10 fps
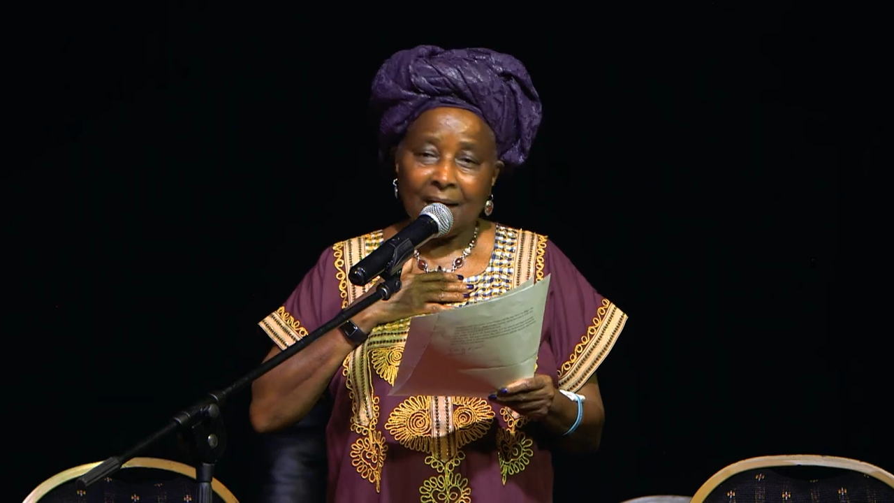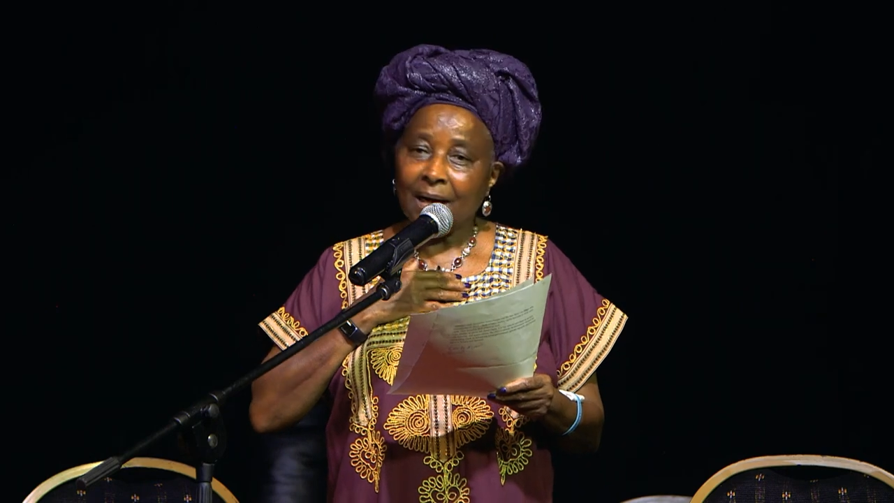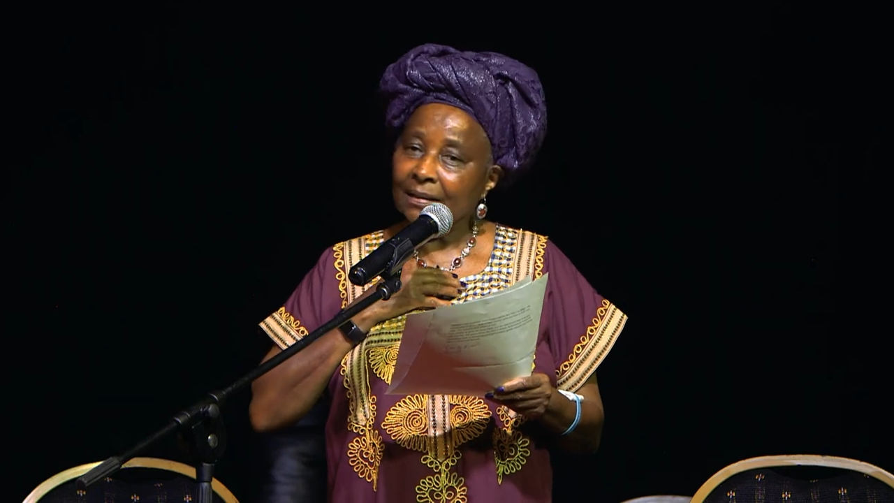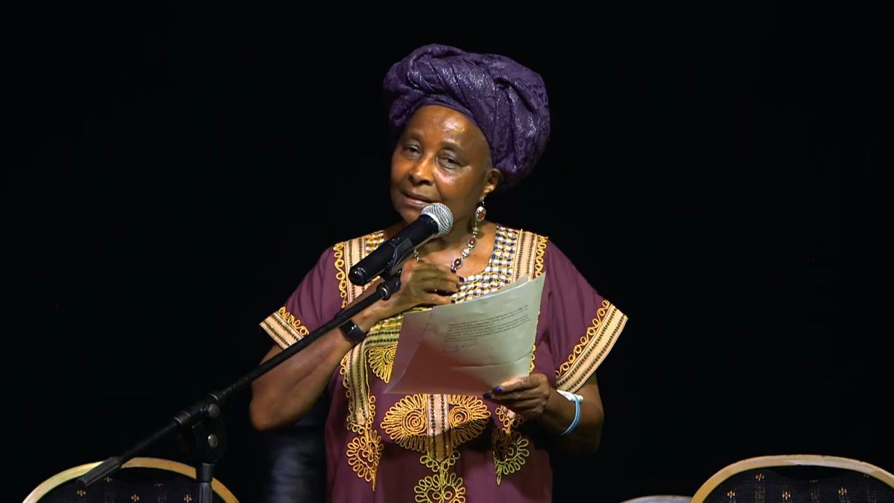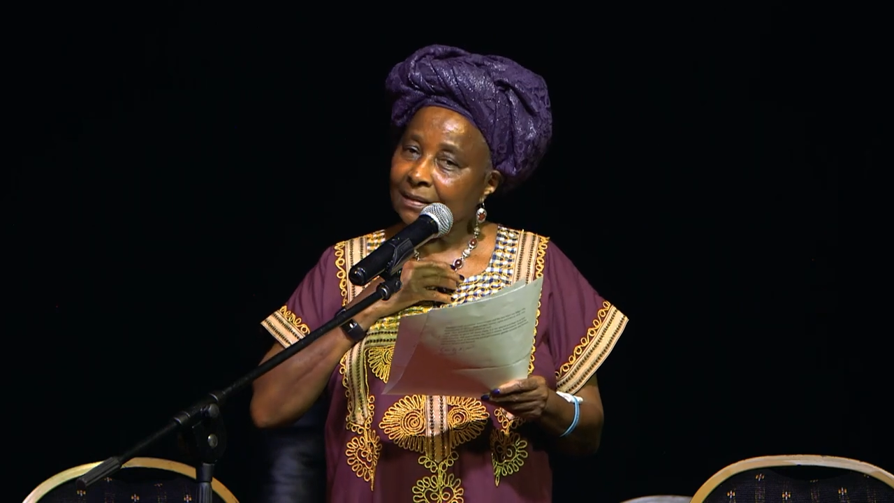
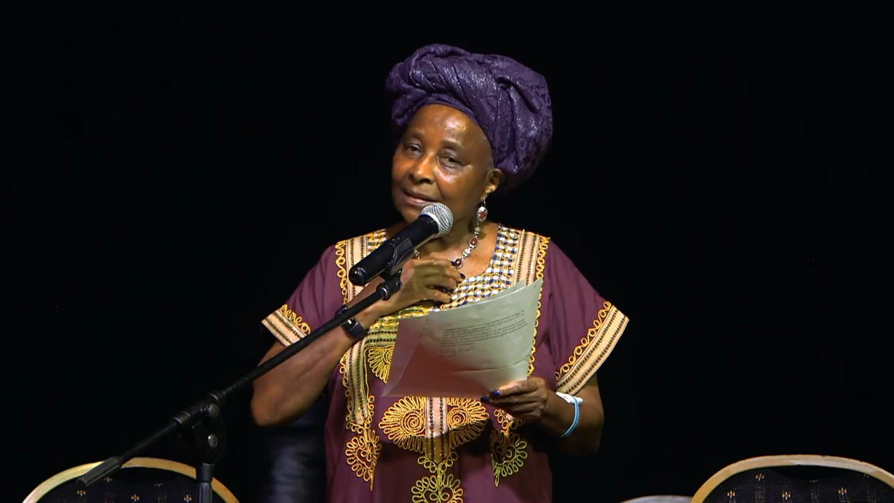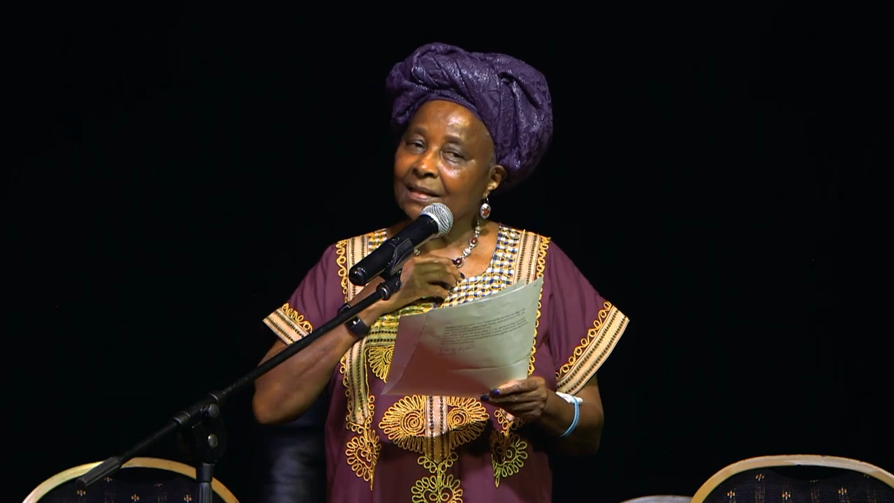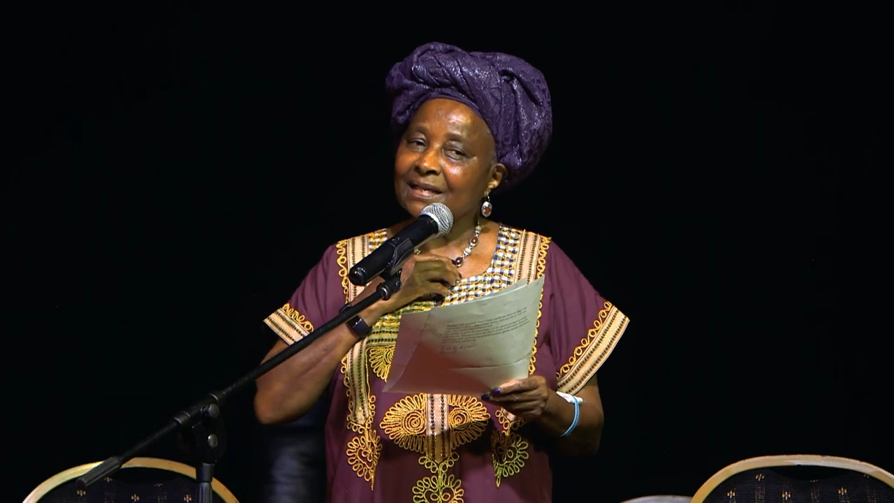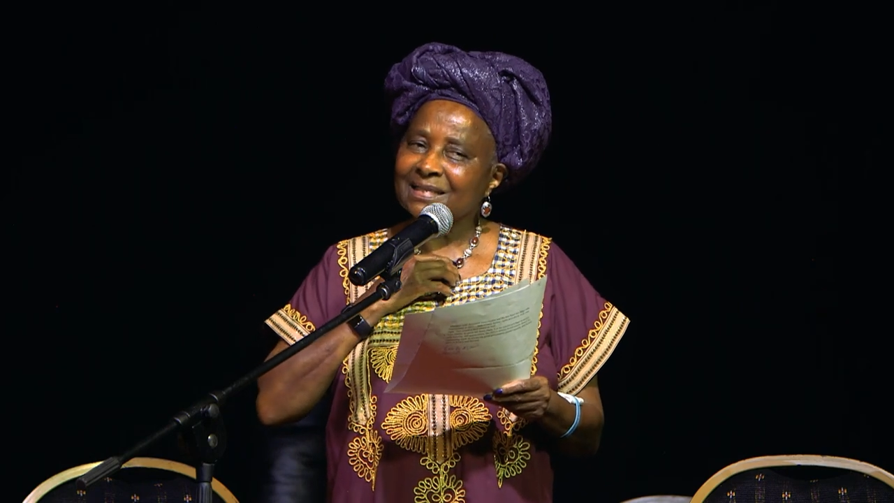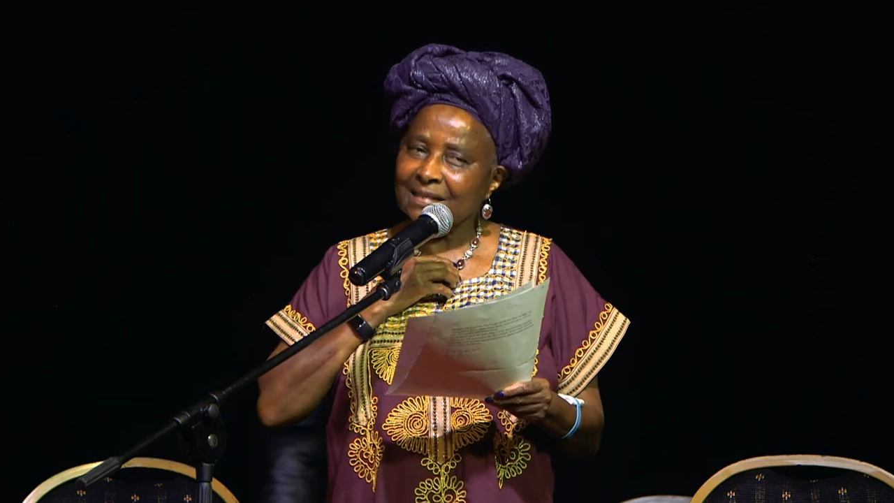and
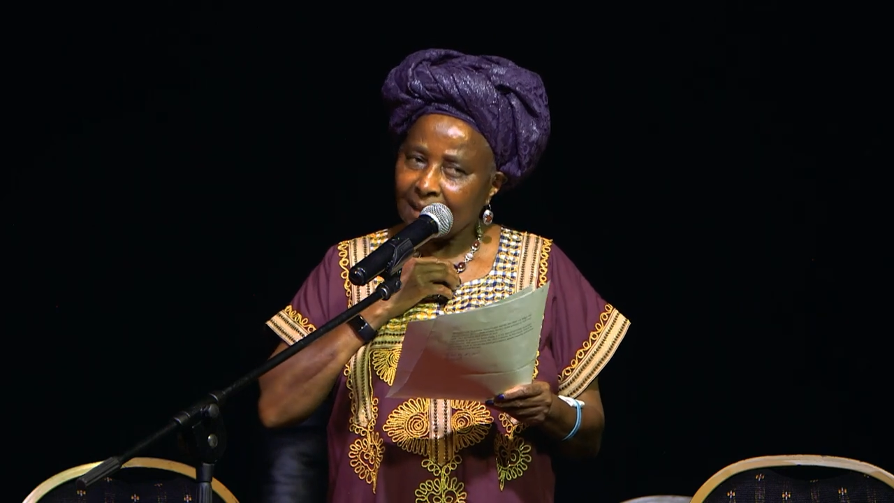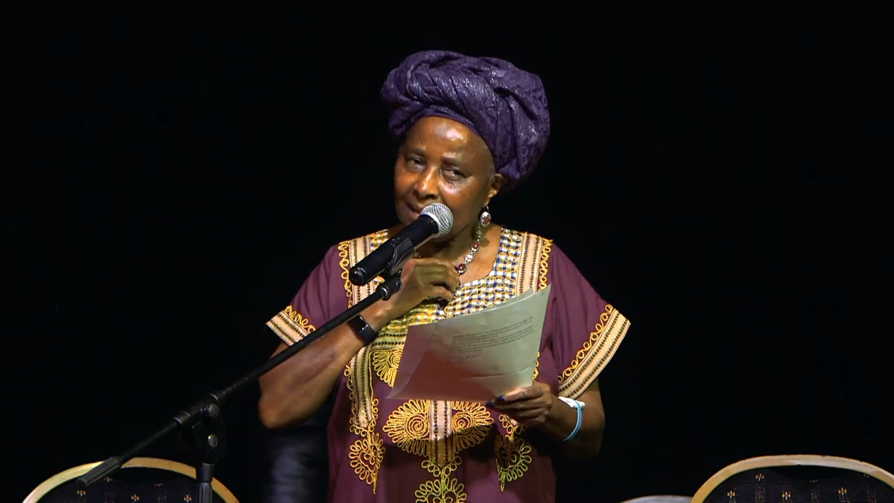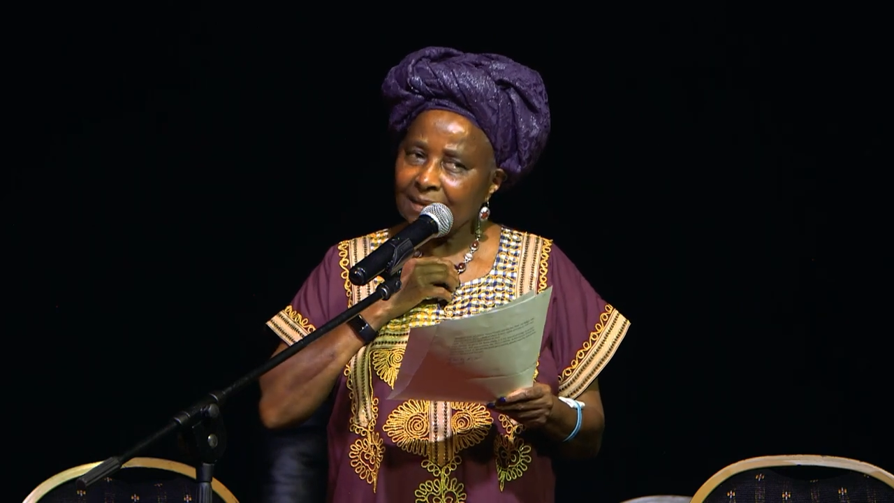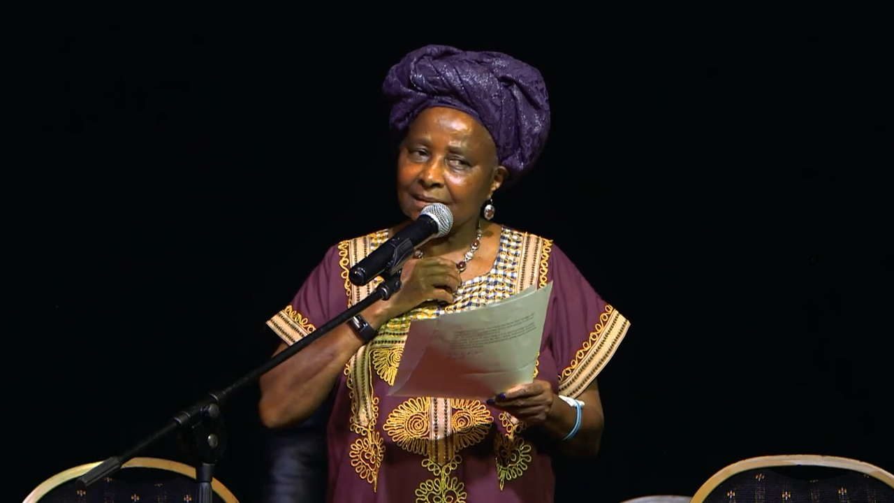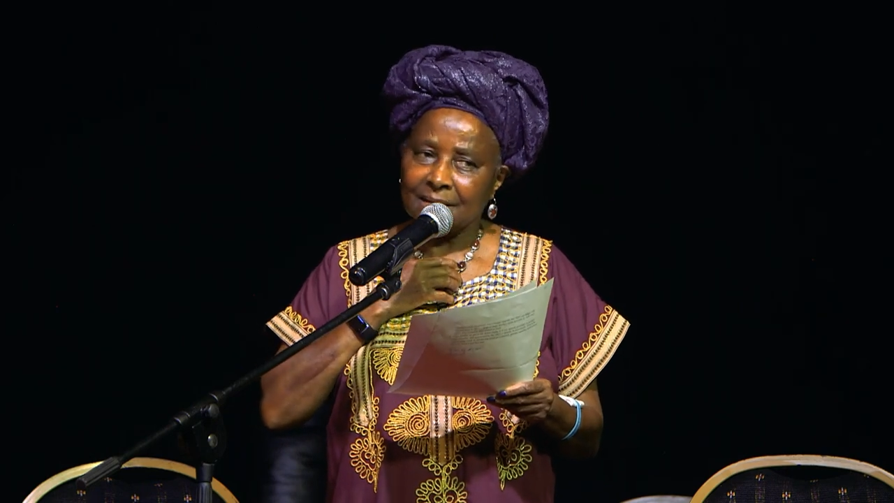the
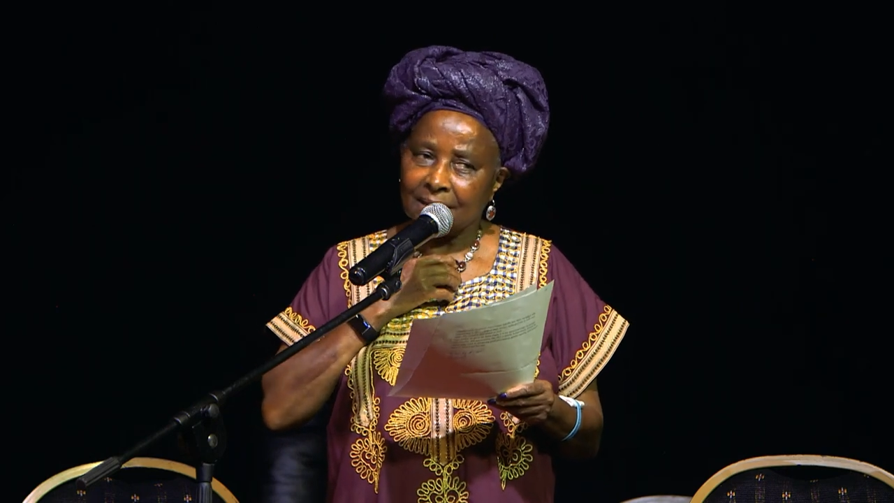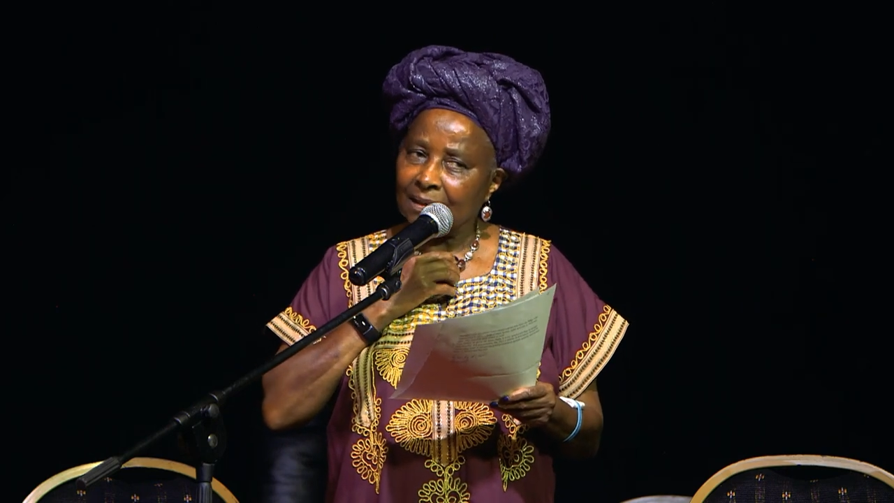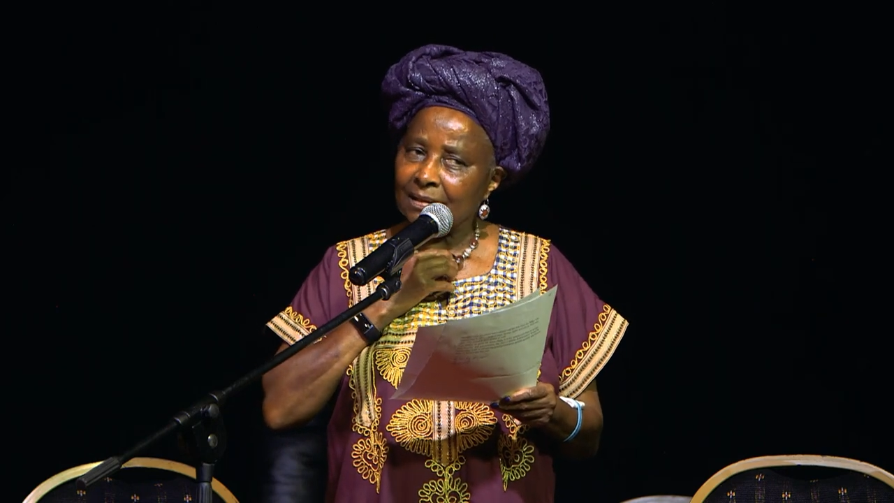silencing,